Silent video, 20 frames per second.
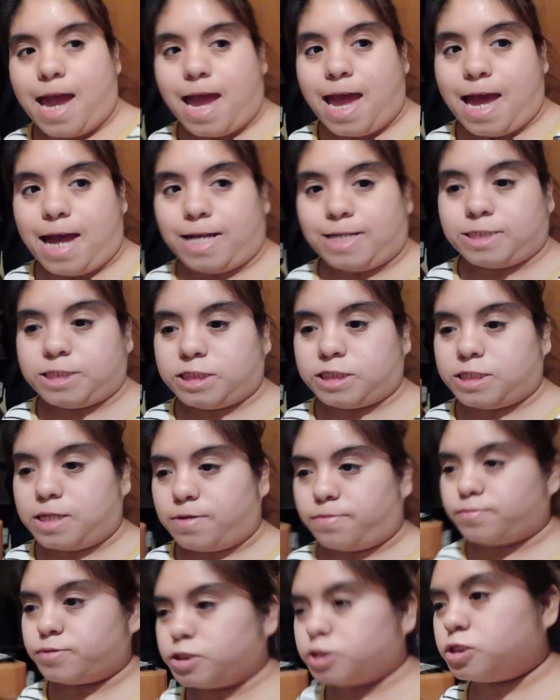And
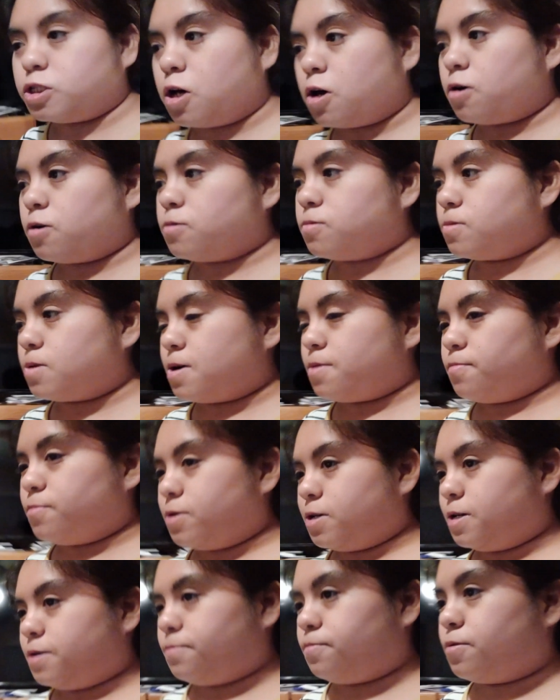stuff. So I'm
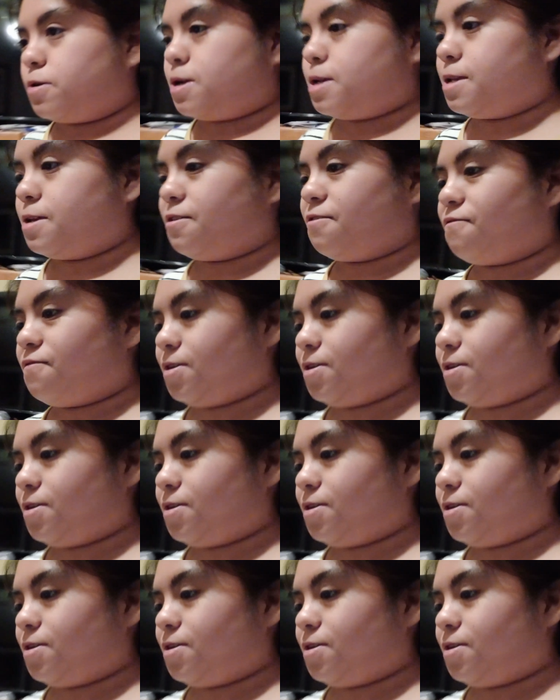gonna probably